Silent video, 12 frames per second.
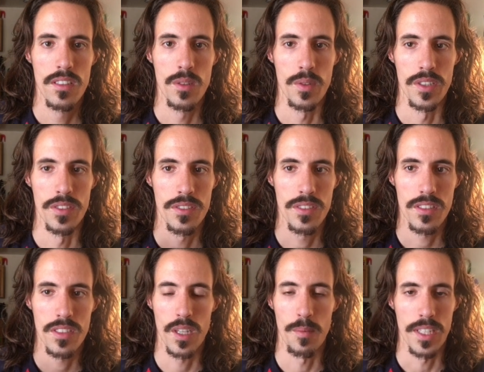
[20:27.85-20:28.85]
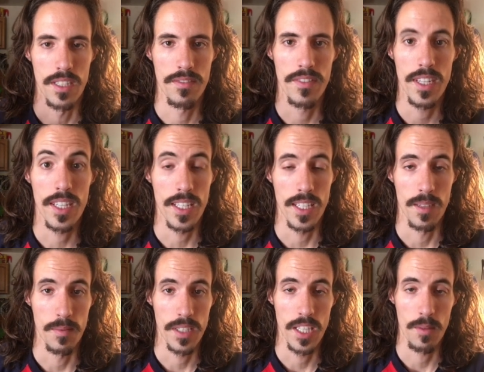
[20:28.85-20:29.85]
who is coming and feeding
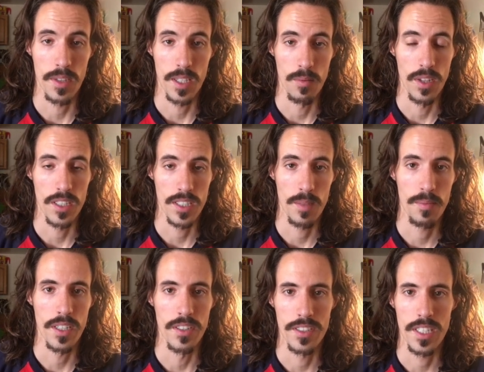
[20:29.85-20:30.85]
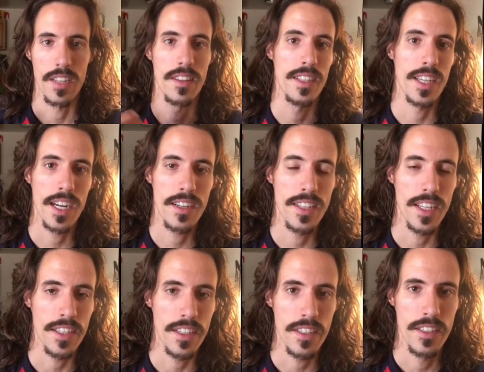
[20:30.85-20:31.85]
him, keeping him locked up here. He's kind of the
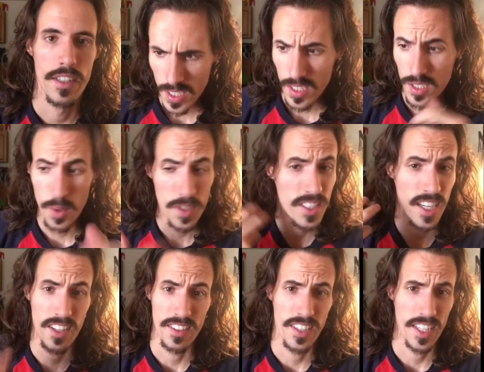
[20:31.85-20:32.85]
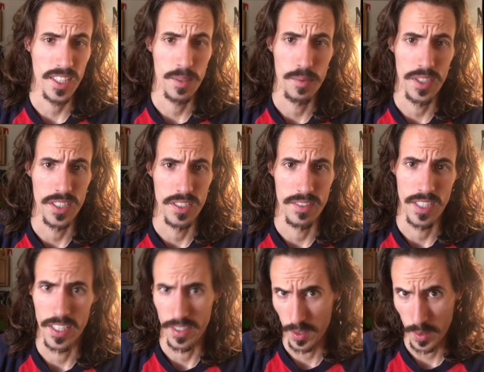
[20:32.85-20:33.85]
caretaker. So he's kind of taking the place of
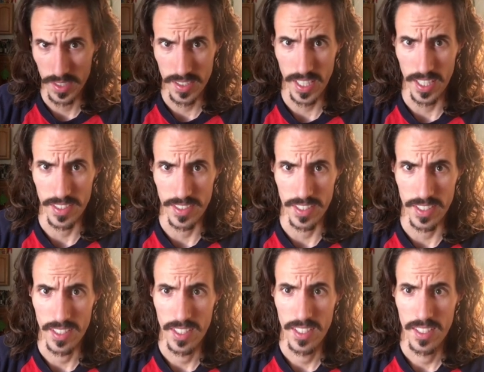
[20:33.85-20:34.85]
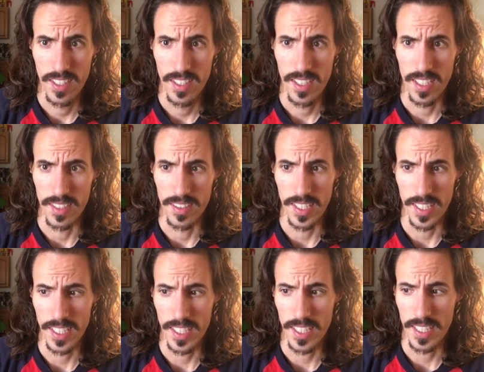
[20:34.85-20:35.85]
Terry O'Quinn's character. And he's
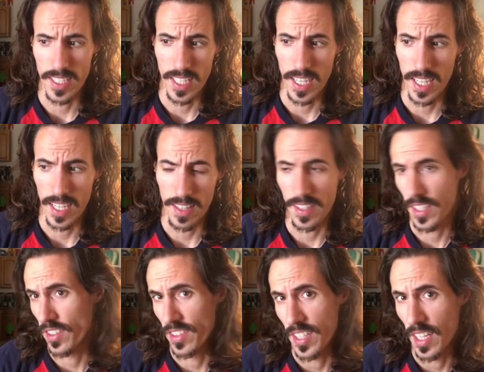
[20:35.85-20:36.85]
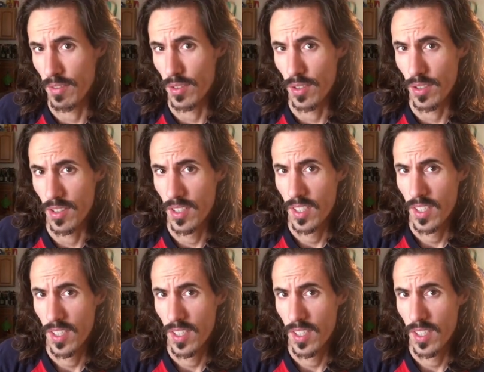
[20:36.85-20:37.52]
like, yeah, I think you're the devil.